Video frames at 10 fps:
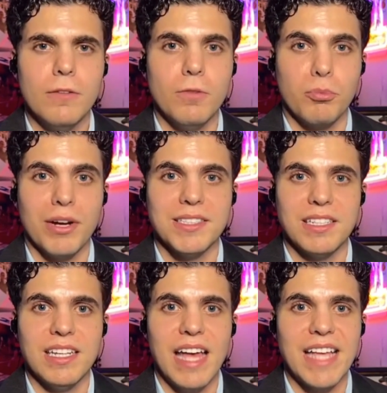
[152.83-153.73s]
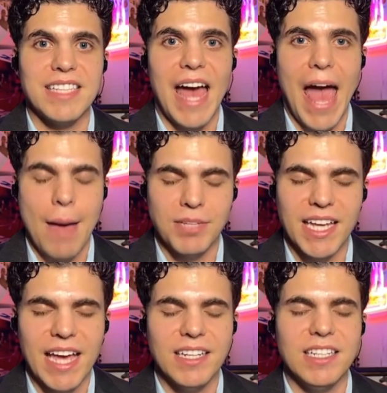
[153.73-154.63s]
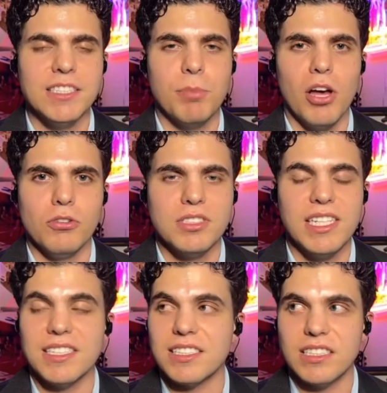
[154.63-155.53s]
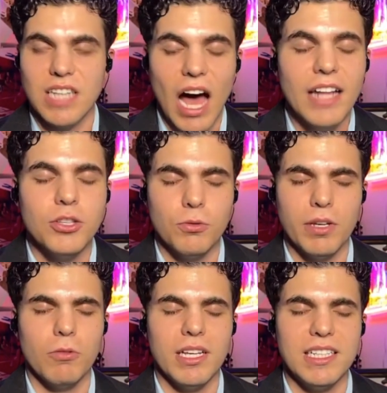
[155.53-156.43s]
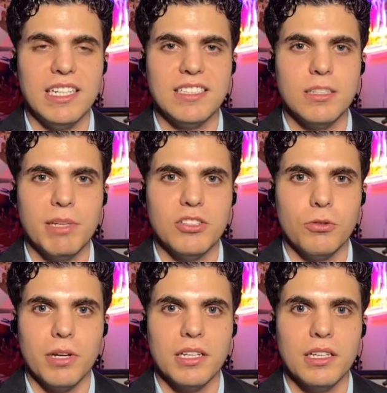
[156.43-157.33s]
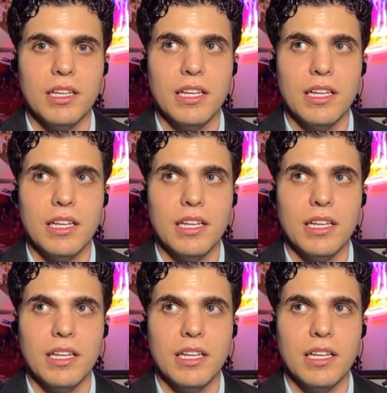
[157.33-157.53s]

The president has abdicated his post. He is not doing what he needs to be doing.